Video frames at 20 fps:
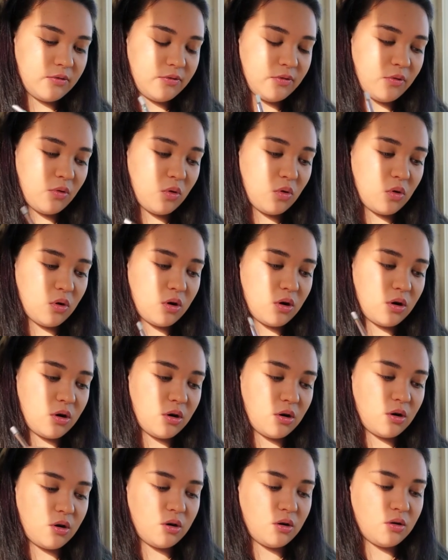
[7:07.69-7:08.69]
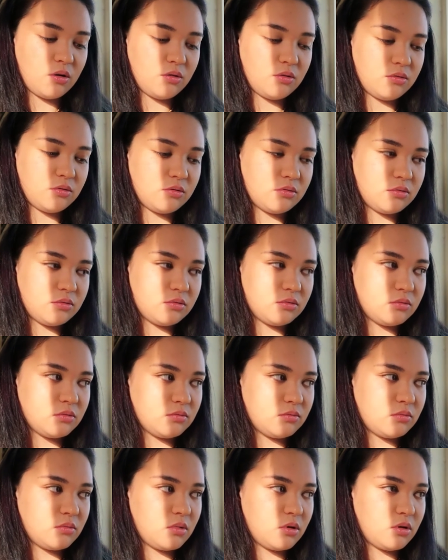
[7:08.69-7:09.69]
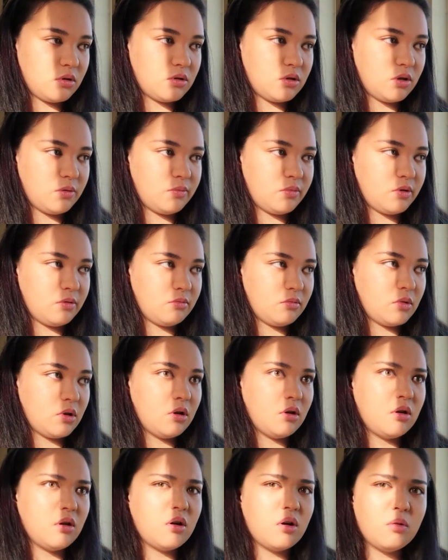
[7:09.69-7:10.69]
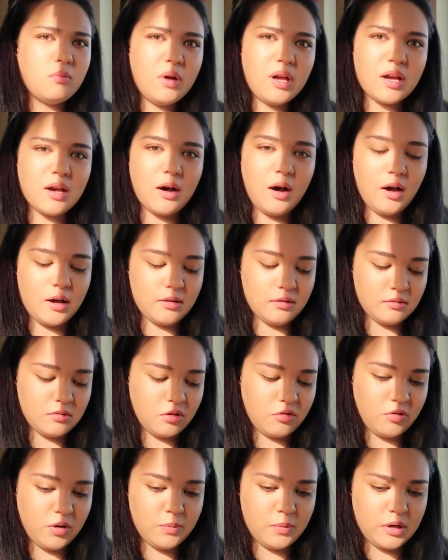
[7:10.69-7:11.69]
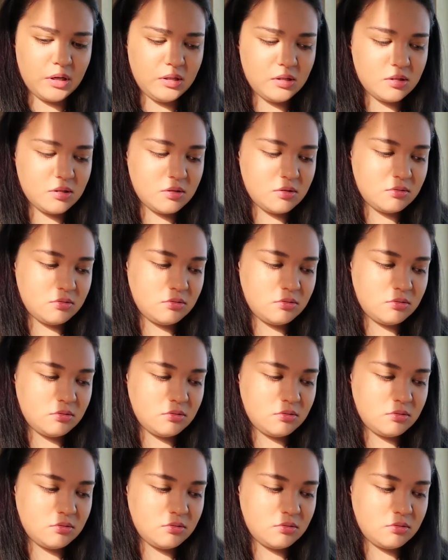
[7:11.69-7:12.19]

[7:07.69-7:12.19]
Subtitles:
for, oh my god, 3 months.